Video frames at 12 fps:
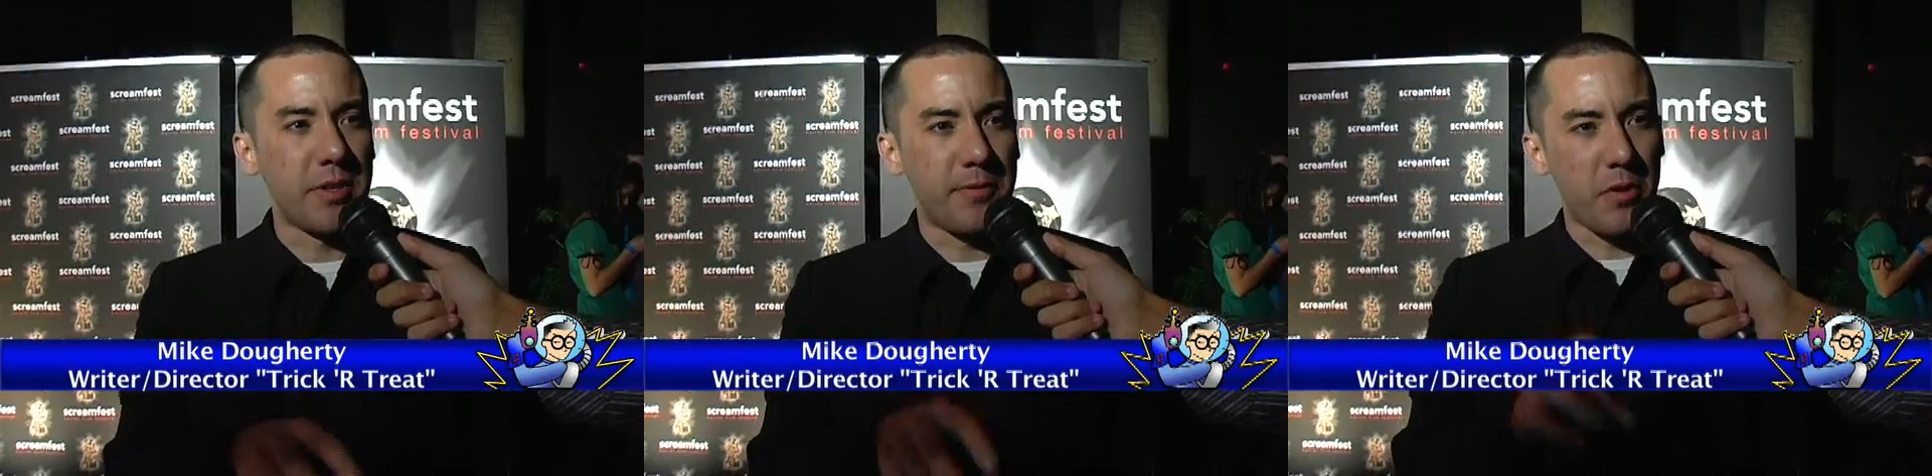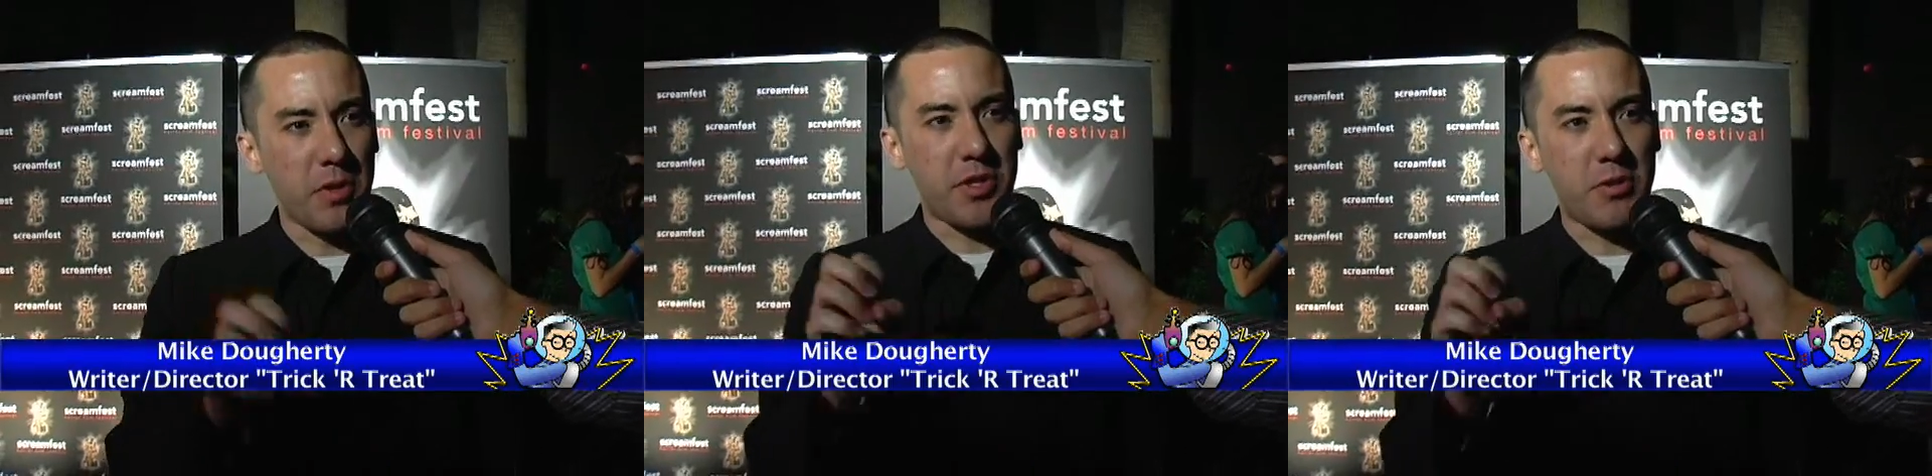but the
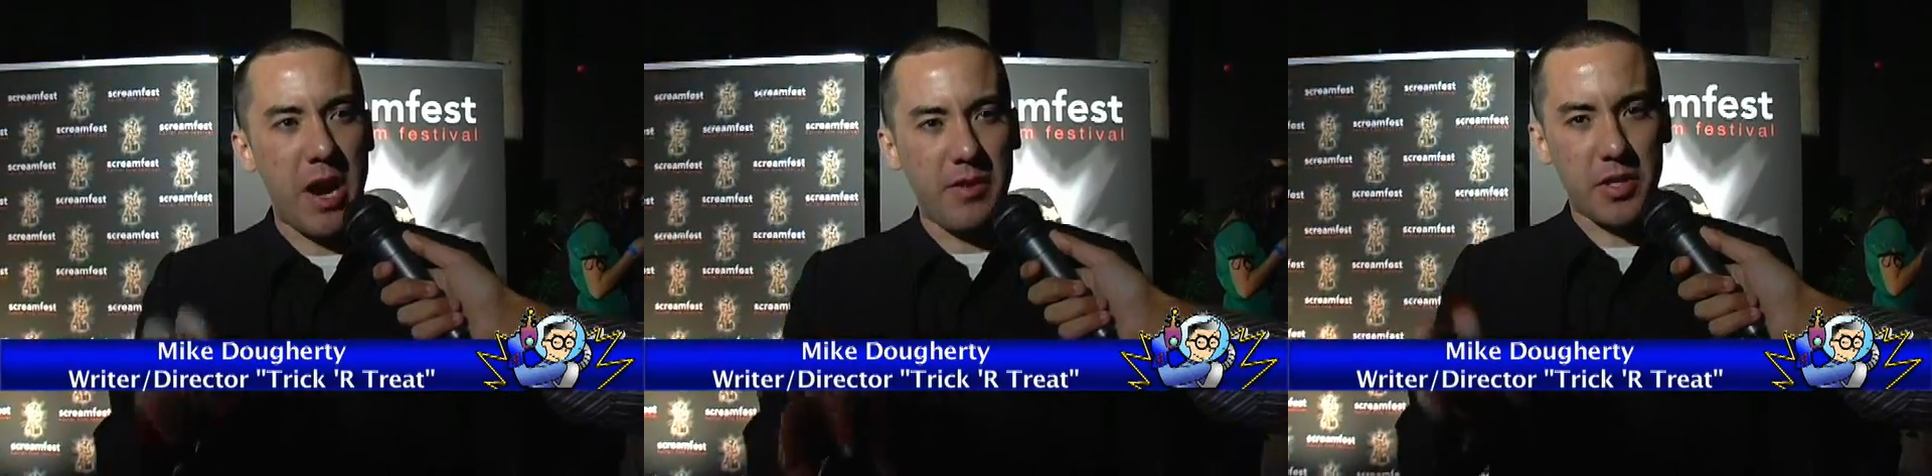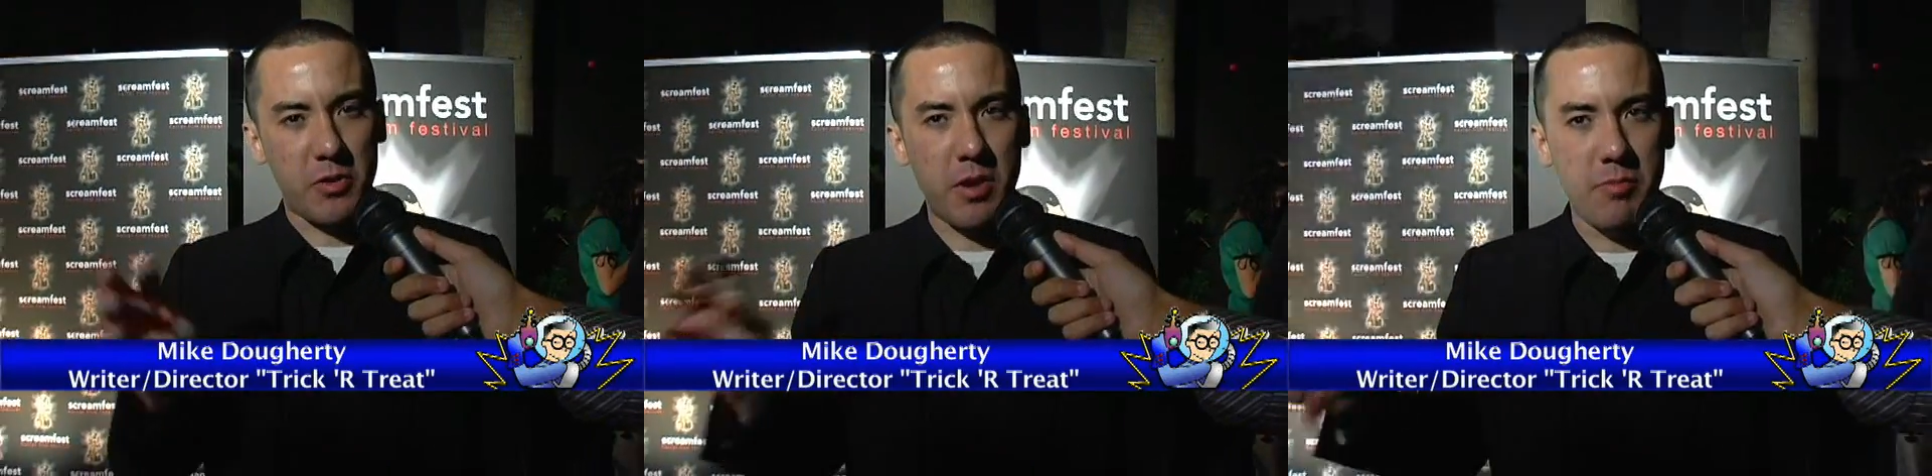first
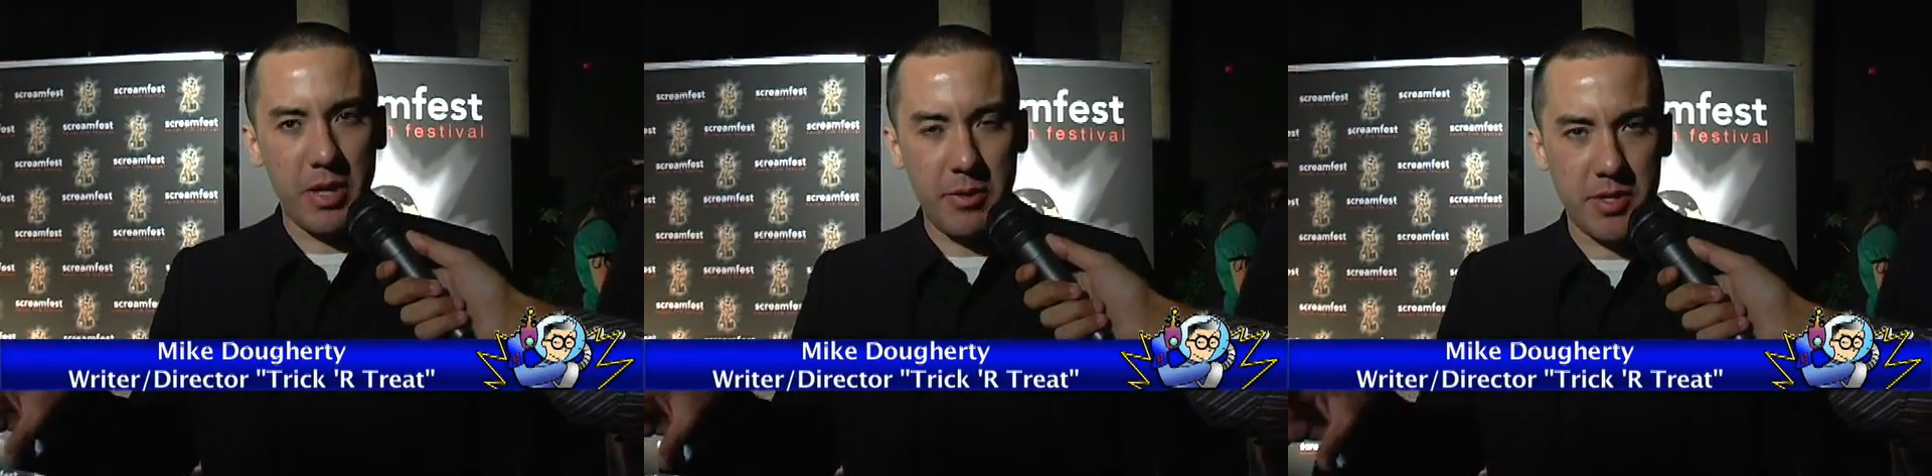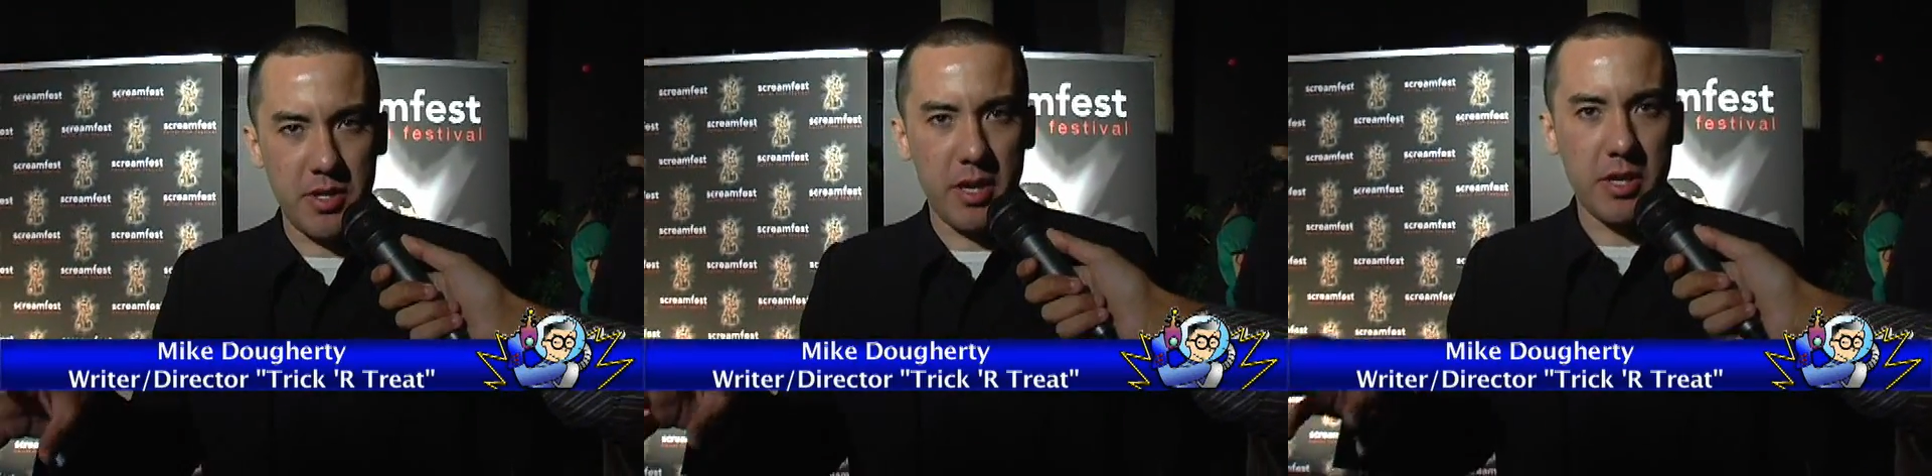draft of the screenplay
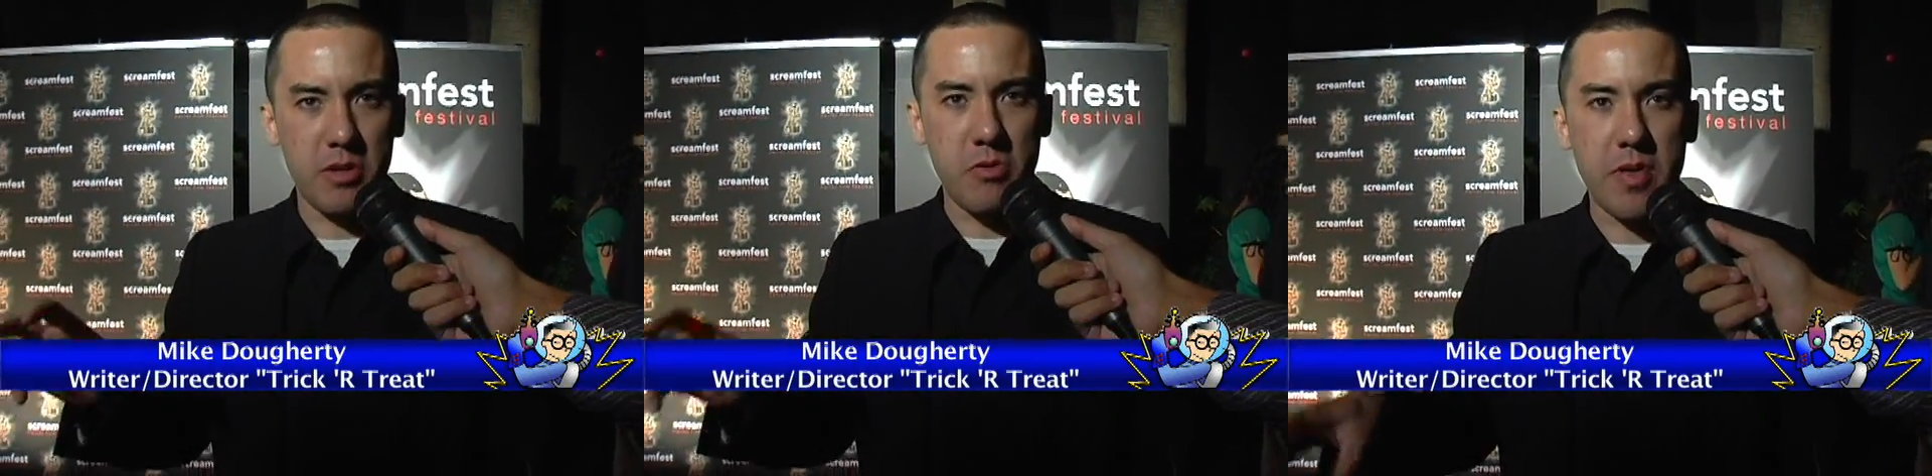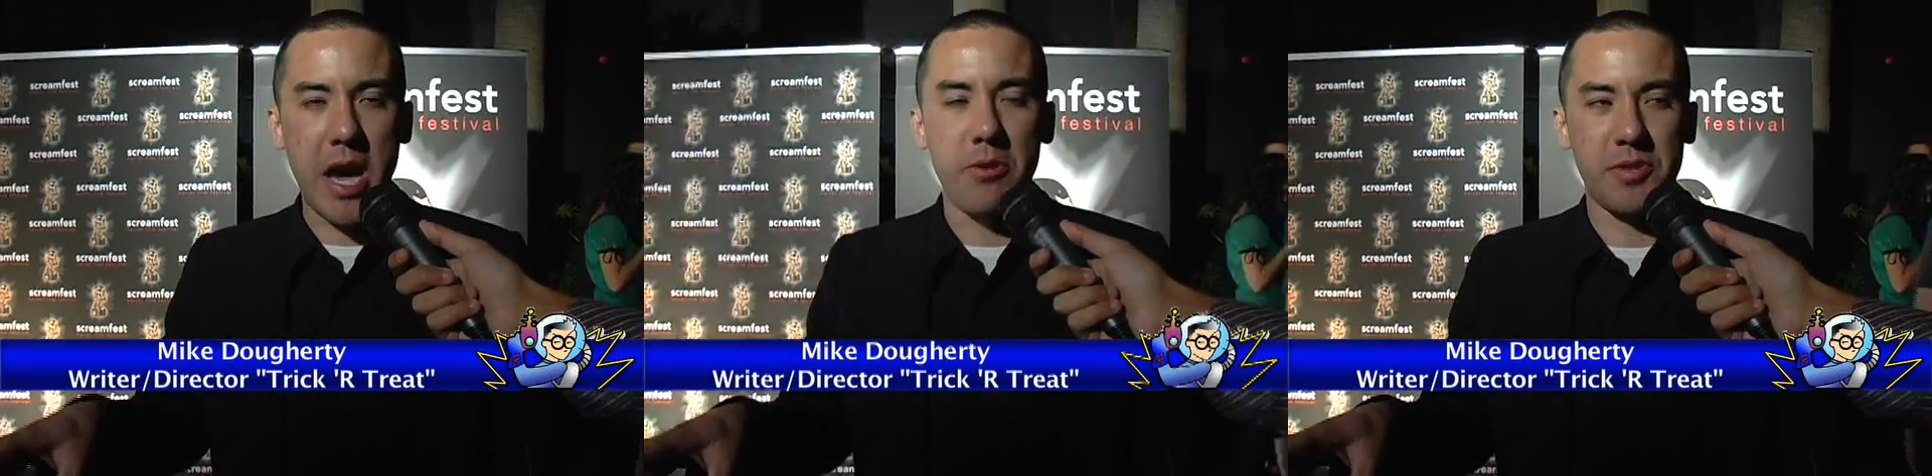was done in
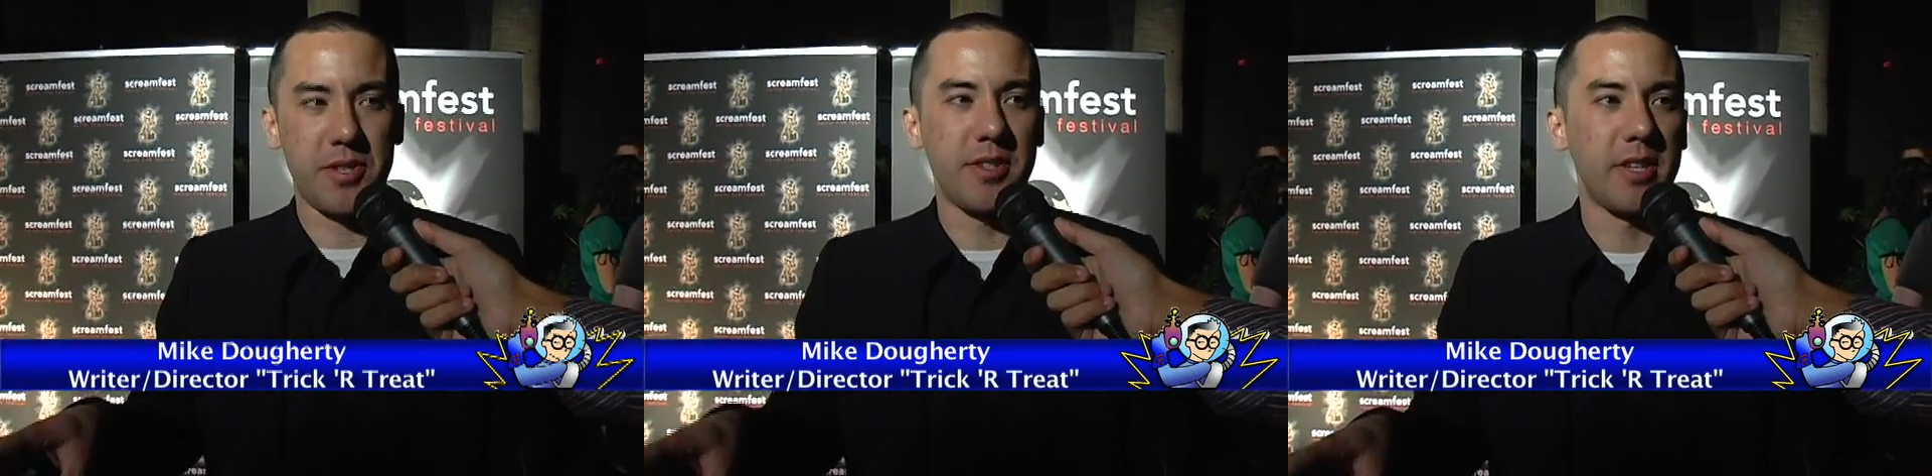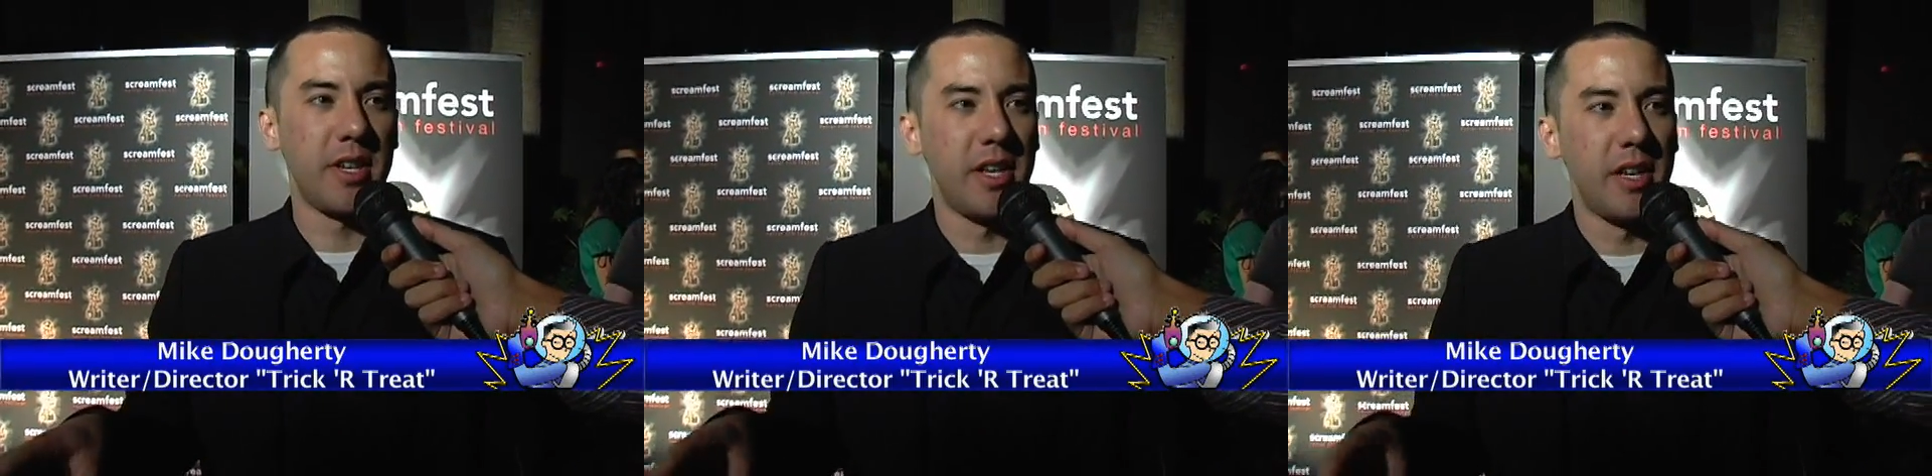
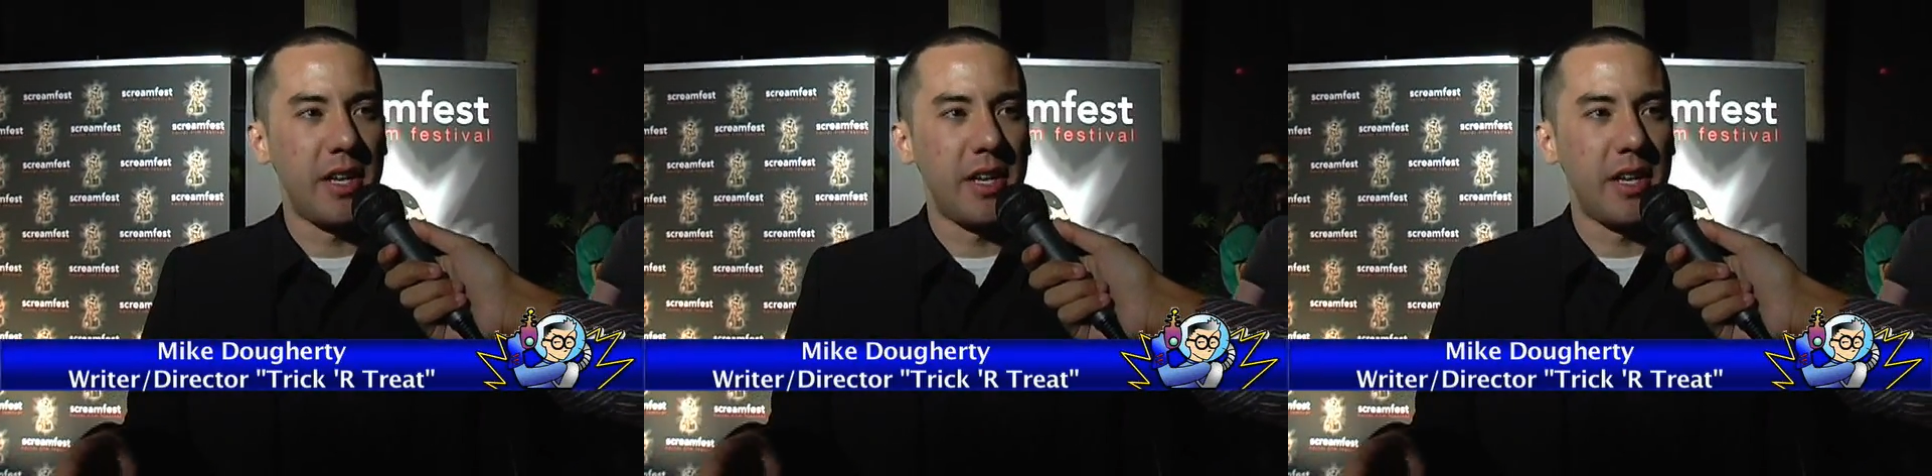2000,